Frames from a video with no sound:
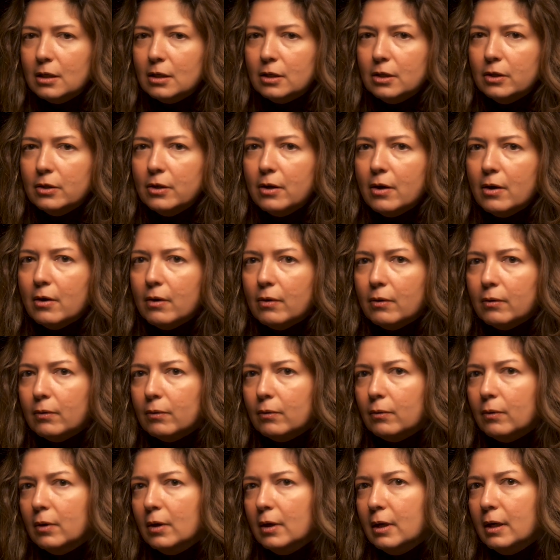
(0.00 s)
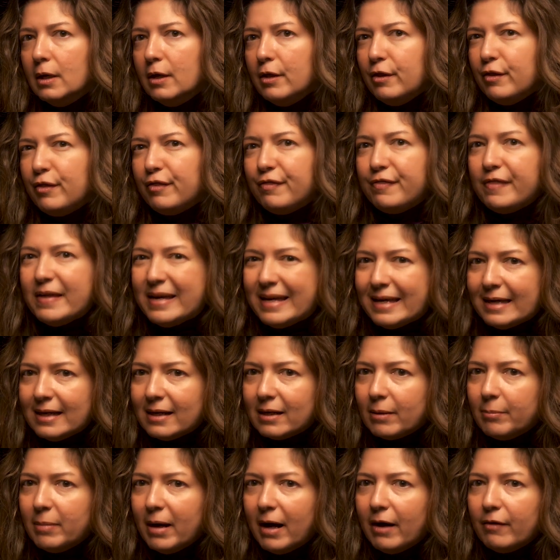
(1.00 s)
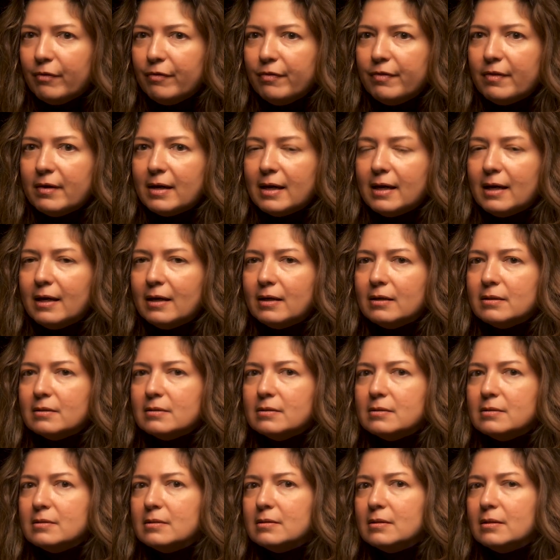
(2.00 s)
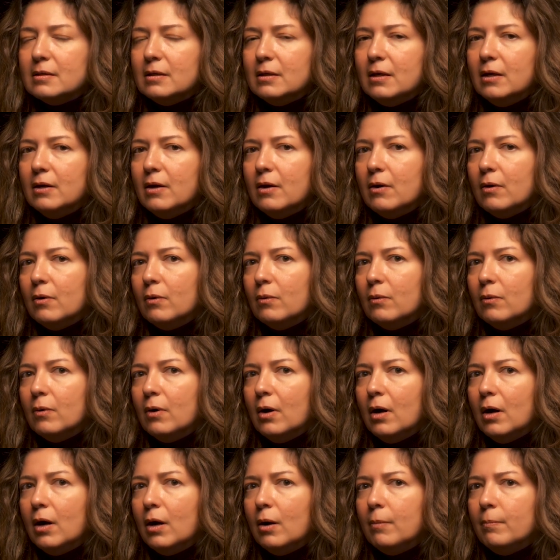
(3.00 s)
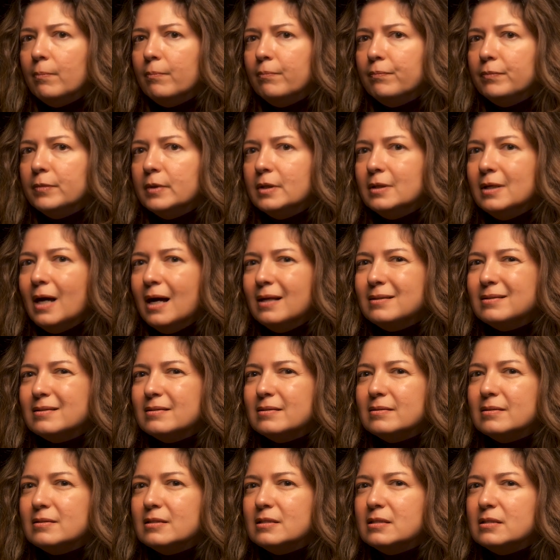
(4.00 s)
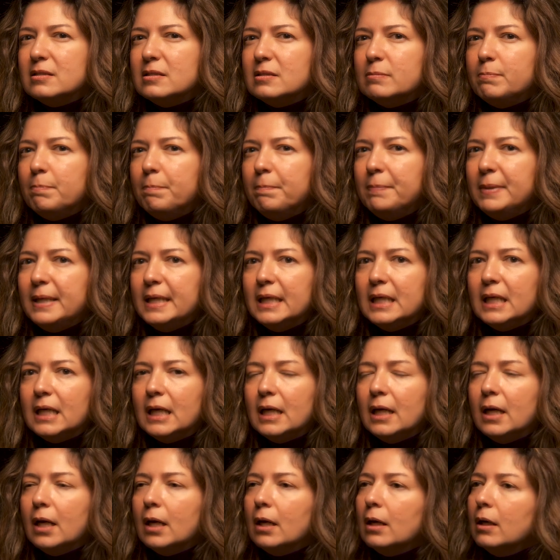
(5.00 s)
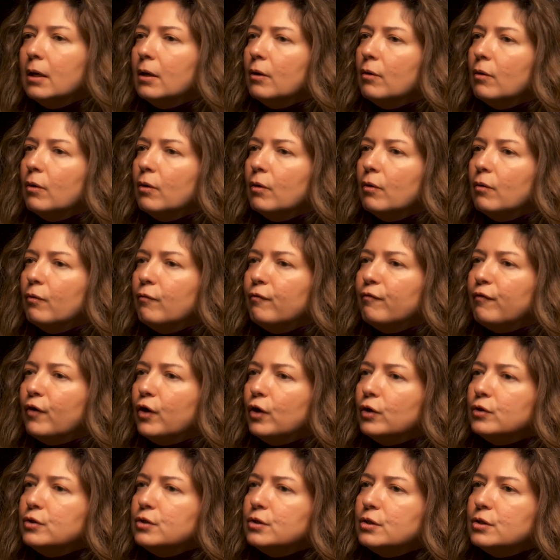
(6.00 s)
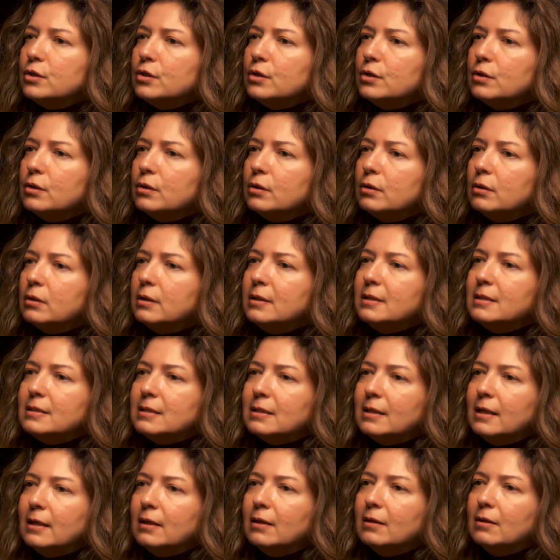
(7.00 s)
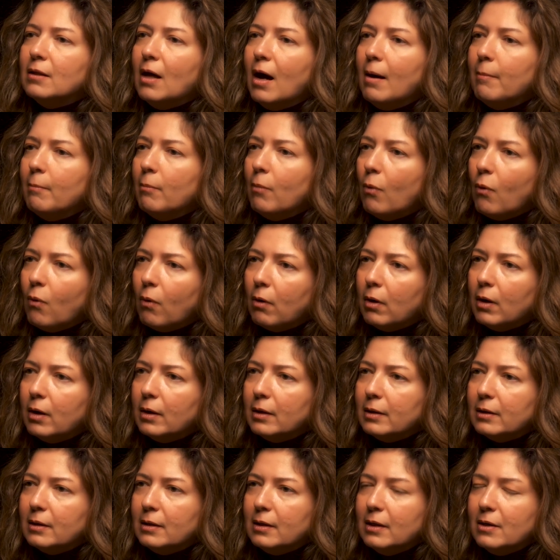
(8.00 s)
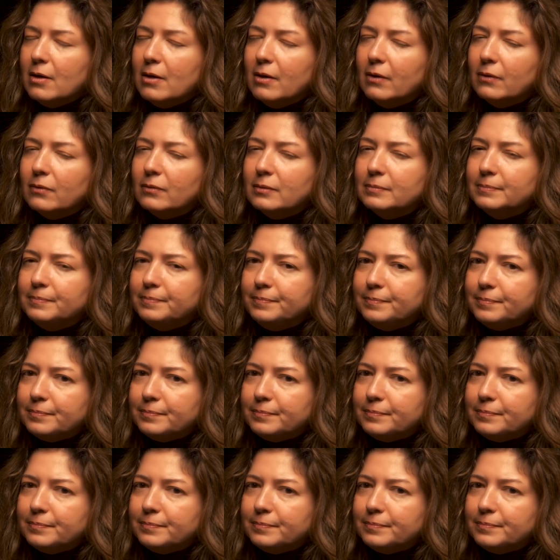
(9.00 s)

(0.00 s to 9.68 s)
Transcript: you know, thinking about things, you know, not speaking first, listening a lot more, you know,